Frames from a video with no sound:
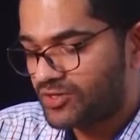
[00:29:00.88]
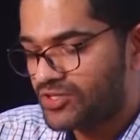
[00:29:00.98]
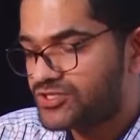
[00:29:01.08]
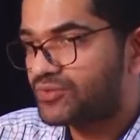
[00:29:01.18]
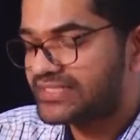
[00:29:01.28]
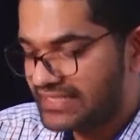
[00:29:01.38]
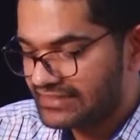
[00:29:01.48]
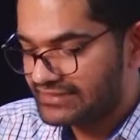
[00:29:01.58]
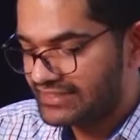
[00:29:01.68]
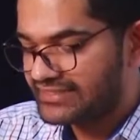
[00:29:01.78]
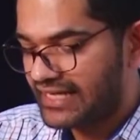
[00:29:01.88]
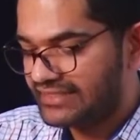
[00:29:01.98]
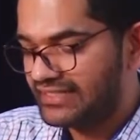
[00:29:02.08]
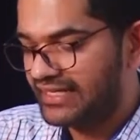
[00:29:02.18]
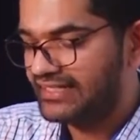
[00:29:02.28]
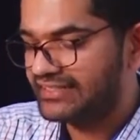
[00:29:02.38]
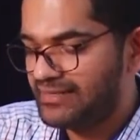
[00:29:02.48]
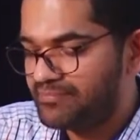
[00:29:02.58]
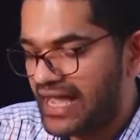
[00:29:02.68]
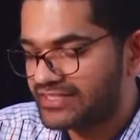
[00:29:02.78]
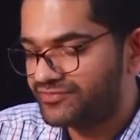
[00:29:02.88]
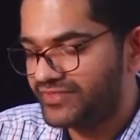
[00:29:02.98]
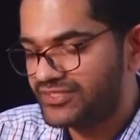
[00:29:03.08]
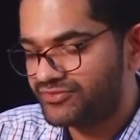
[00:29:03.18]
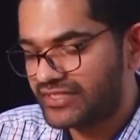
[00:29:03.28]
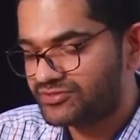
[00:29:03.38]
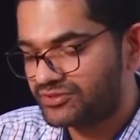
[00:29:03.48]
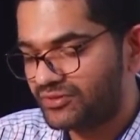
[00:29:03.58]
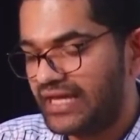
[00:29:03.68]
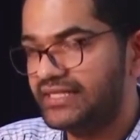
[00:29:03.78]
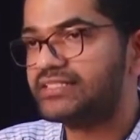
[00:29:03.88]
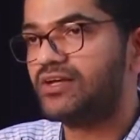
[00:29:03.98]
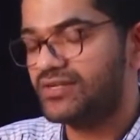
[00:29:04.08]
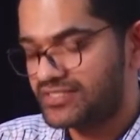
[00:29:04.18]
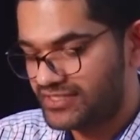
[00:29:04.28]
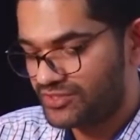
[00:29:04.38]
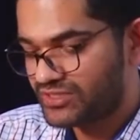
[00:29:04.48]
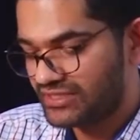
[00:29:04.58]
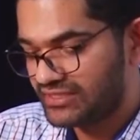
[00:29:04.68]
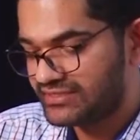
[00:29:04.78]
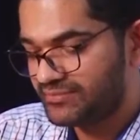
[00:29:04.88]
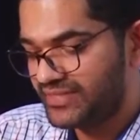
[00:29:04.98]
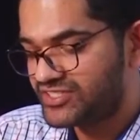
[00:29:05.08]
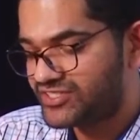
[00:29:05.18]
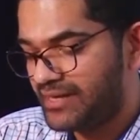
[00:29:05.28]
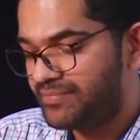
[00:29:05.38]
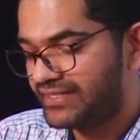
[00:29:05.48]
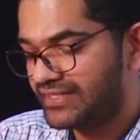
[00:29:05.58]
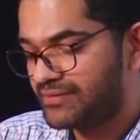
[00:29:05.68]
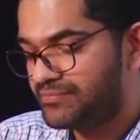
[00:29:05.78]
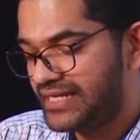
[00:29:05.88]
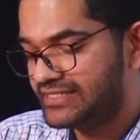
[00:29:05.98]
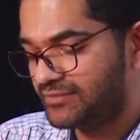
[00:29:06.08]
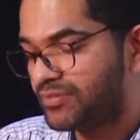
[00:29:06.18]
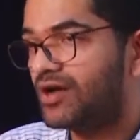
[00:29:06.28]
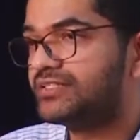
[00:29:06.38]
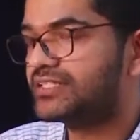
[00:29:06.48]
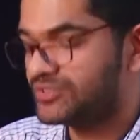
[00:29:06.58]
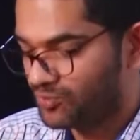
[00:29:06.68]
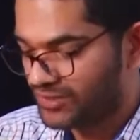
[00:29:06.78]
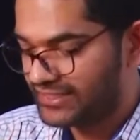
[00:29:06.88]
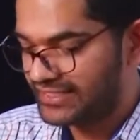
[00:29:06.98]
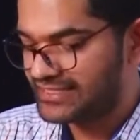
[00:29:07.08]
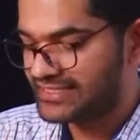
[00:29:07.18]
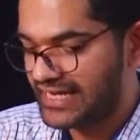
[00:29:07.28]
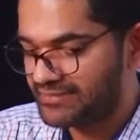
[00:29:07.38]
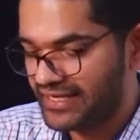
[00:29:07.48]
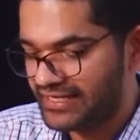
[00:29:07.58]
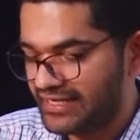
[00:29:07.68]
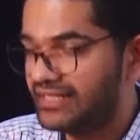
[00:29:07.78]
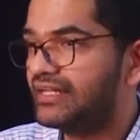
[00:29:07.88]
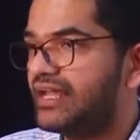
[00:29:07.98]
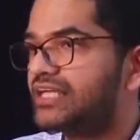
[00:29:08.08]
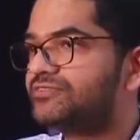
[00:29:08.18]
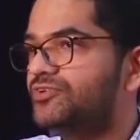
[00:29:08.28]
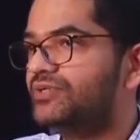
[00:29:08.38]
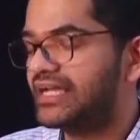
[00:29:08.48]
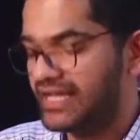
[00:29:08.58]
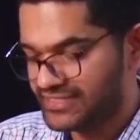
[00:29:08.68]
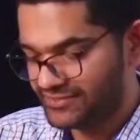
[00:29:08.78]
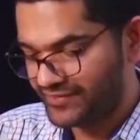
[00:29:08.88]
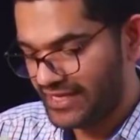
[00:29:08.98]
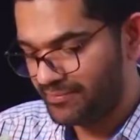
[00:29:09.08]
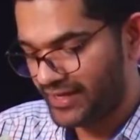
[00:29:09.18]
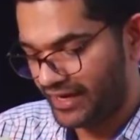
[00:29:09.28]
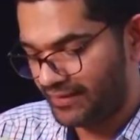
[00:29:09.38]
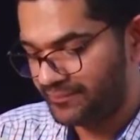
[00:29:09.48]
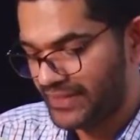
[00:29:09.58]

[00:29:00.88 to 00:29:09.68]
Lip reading: also resulted in sidelining the impact of indirect rule and its constitutionalism in shaping the competing projects of world and state-making in the last few decades of the empire.